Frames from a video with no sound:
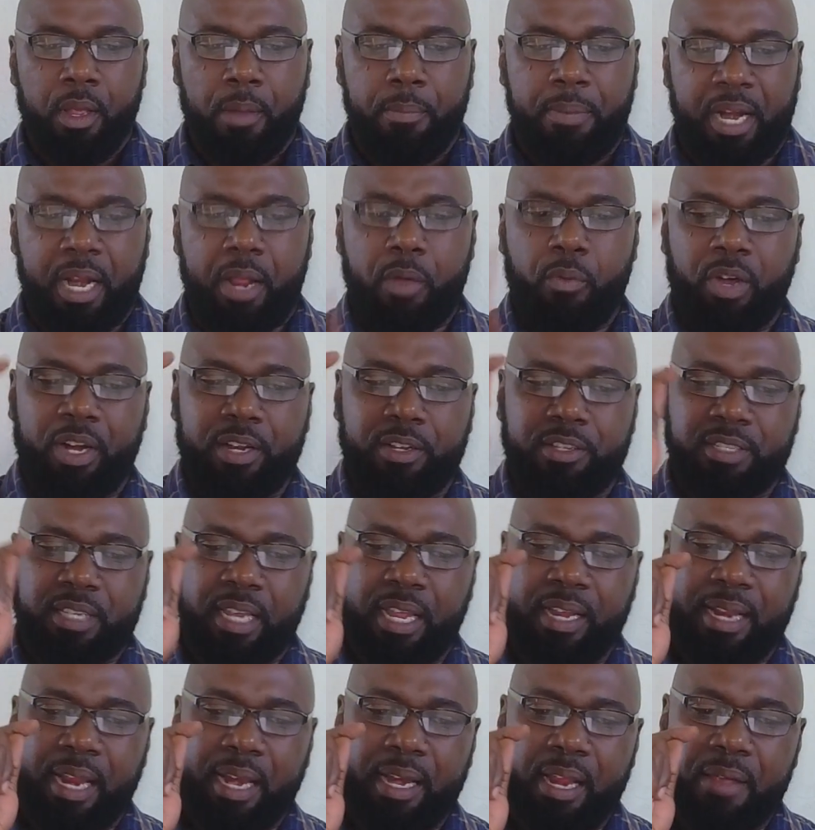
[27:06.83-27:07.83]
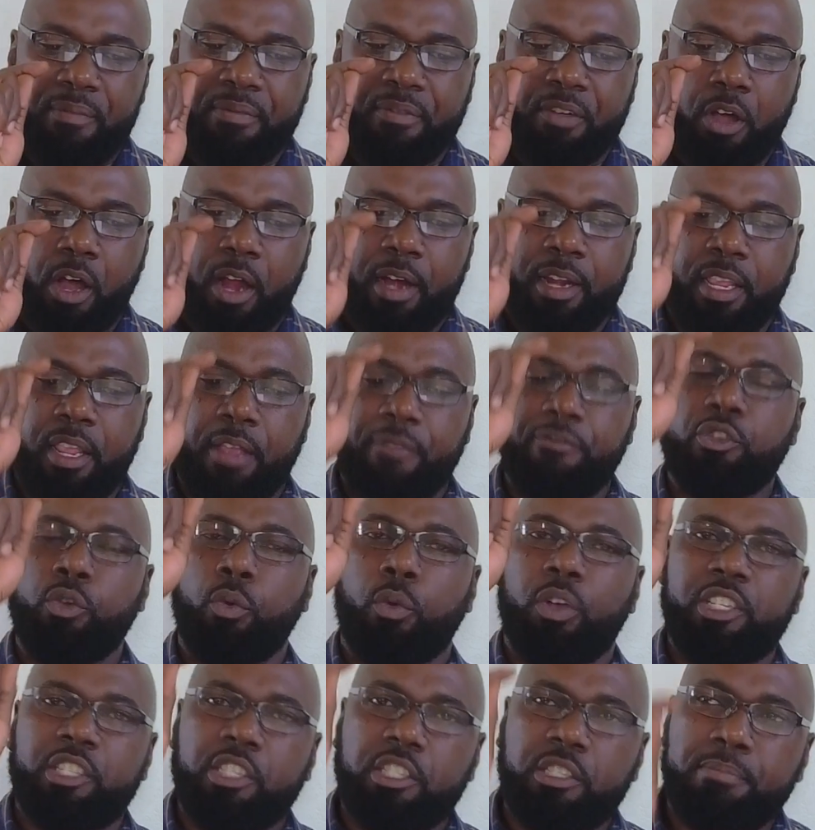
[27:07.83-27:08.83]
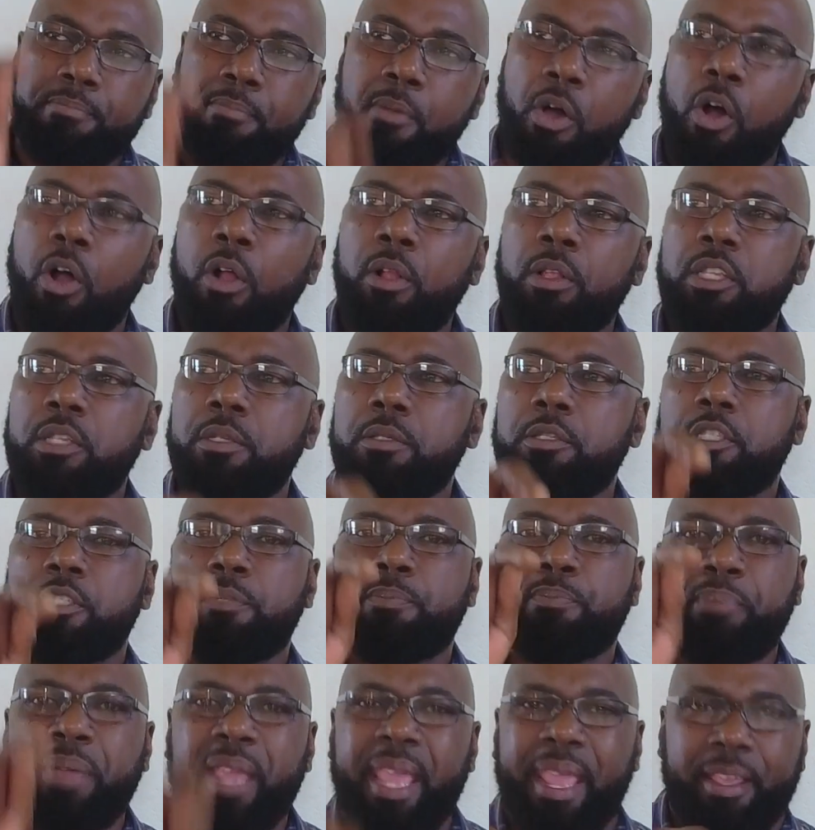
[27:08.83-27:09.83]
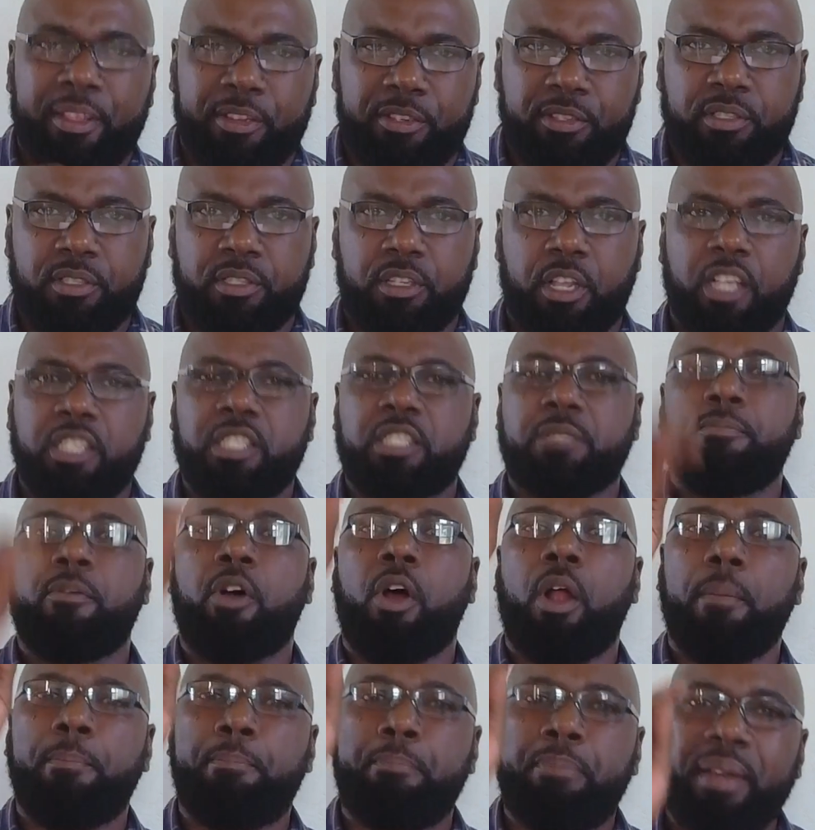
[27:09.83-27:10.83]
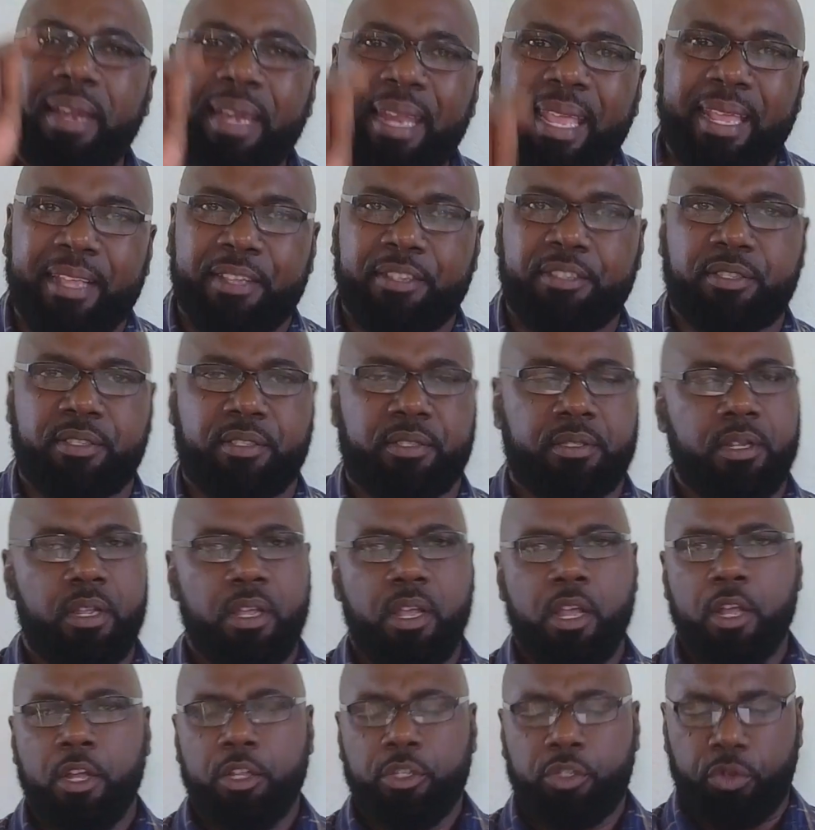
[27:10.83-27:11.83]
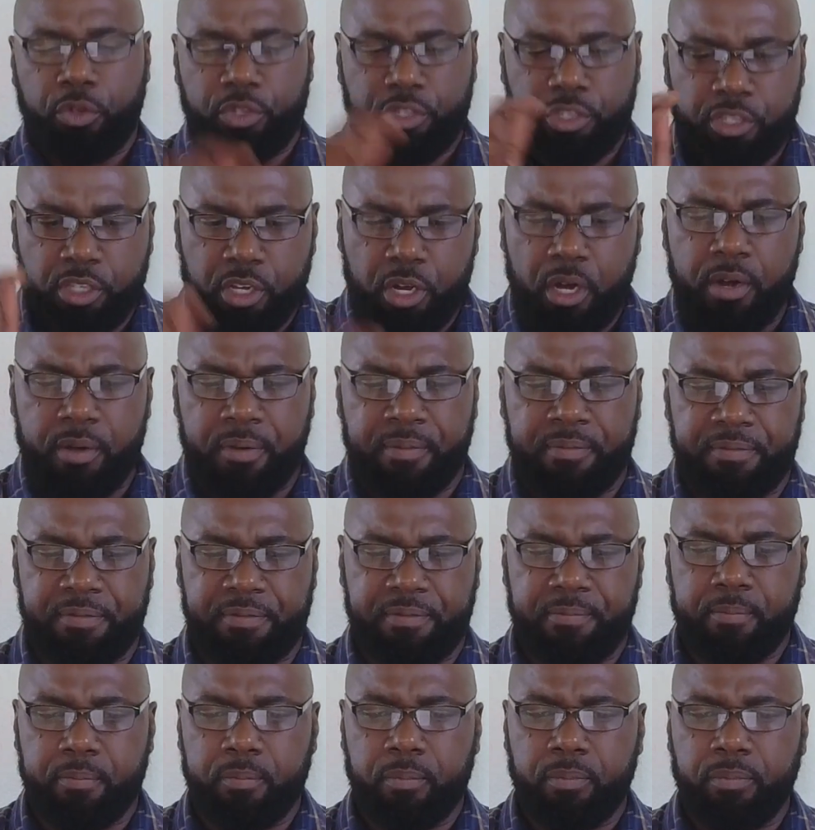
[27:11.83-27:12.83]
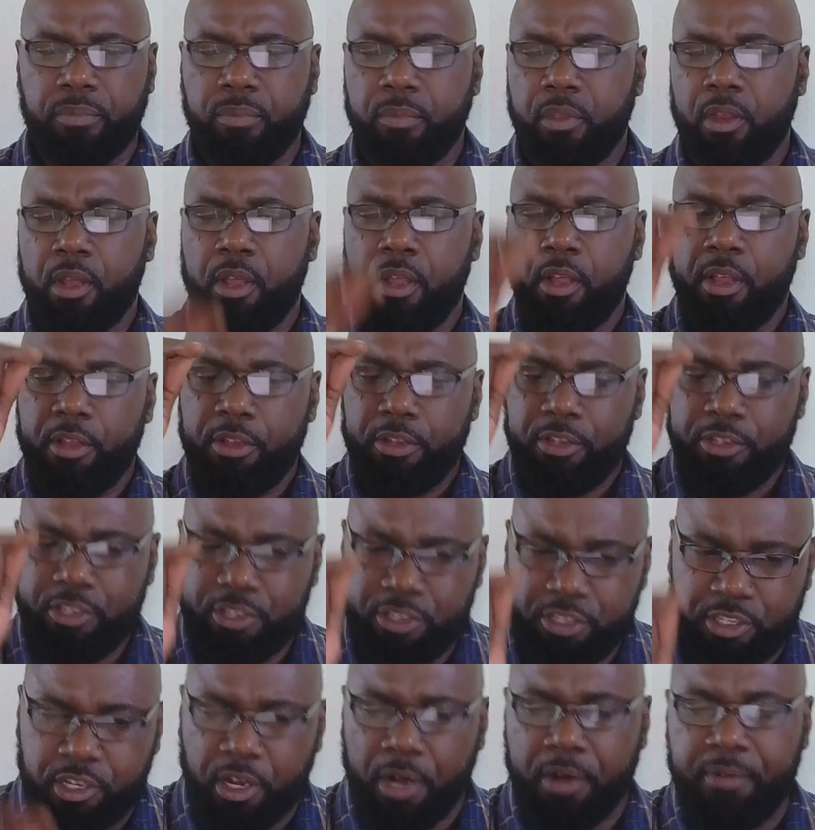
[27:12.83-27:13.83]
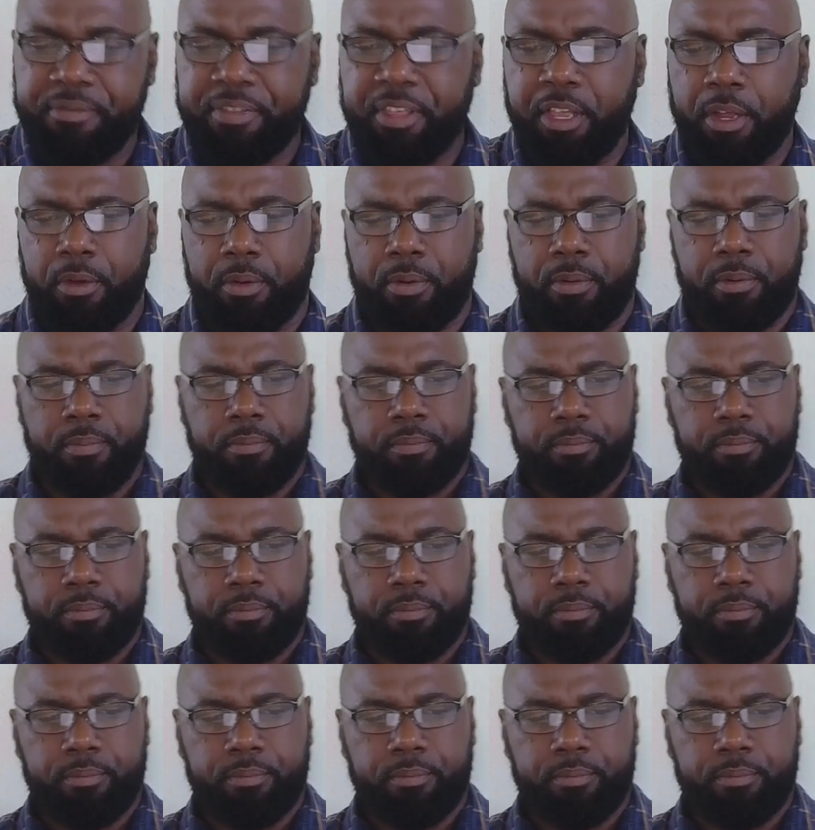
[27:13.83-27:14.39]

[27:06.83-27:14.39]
But I want to say that if God gives you a small space, a small place to serve, serve there.